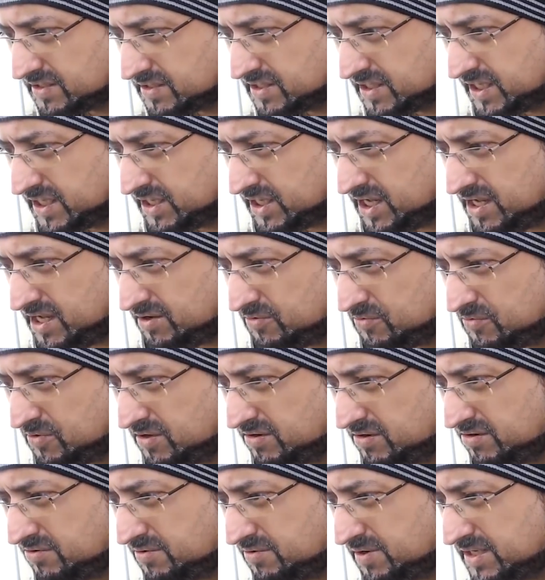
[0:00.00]
Cut
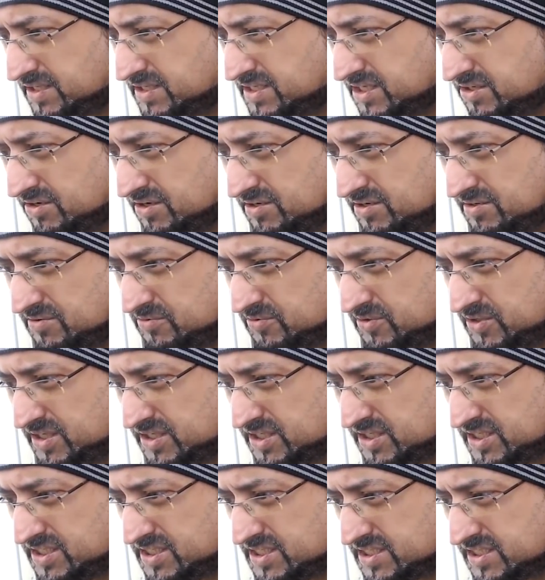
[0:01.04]
water on
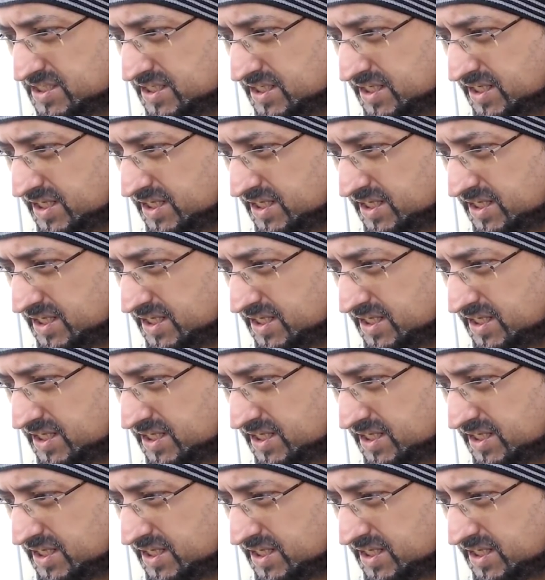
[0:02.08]
woods.